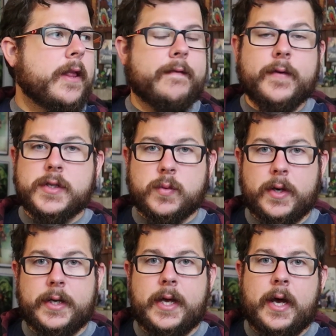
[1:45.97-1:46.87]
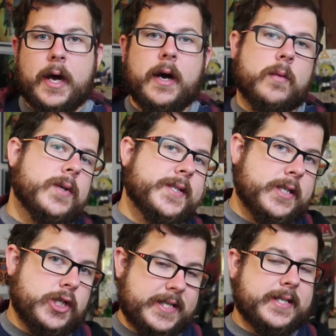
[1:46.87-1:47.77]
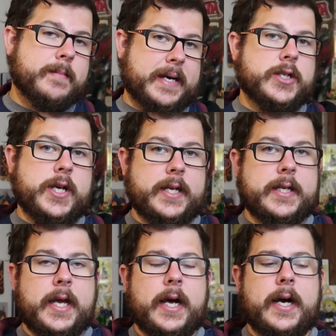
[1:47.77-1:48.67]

The first one was suggested by Jen.